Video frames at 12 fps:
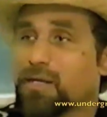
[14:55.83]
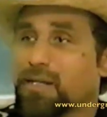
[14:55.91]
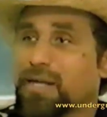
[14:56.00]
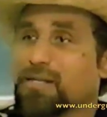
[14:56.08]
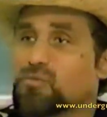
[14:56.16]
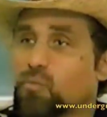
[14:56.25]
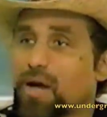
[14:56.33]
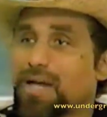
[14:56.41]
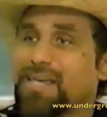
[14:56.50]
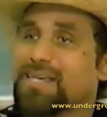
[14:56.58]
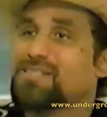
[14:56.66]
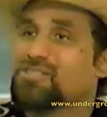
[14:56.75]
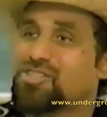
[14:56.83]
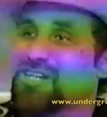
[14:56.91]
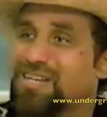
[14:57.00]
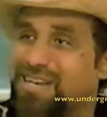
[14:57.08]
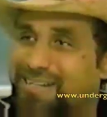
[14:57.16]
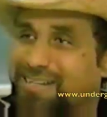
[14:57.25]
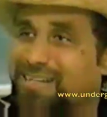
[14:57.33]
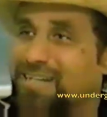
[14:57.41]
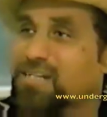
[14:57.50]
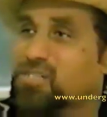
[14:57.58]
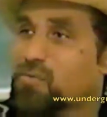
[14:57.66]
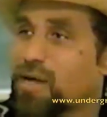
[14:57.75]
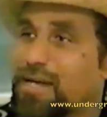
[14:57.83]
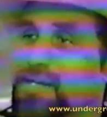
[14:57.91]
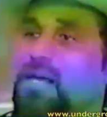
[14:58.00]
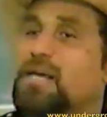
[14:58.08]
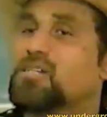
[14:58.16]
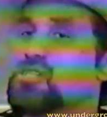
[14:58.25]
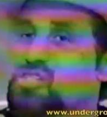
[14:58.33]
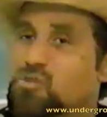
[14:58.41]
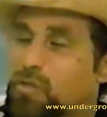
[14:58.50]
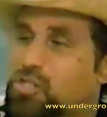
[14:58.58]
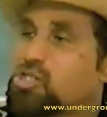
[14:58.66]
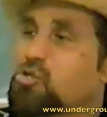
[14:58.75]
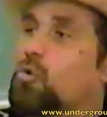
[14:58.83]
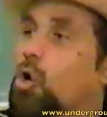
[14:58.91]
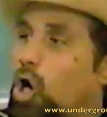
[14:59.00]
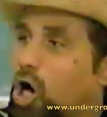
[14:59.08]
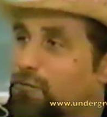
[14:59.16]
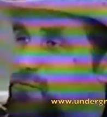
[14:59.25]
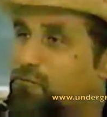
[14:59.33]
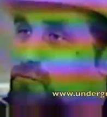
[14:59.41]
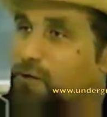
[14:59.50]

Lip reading: That is why he is genetically trying to switch you off.